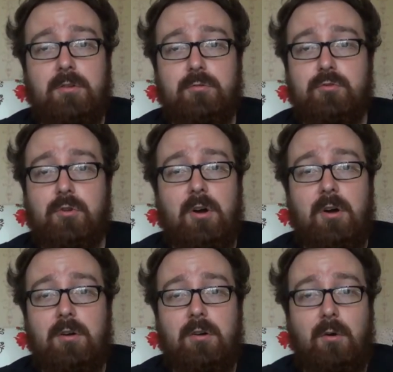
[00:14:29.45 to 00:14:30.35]

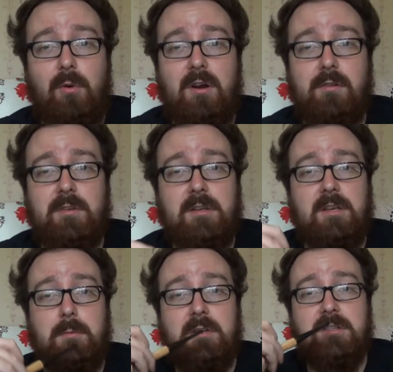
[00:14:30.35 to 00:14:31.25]
drawer, or wherever you
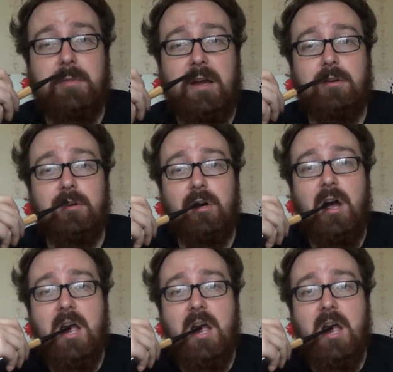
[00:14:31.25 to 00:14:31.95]
keep your tobacco,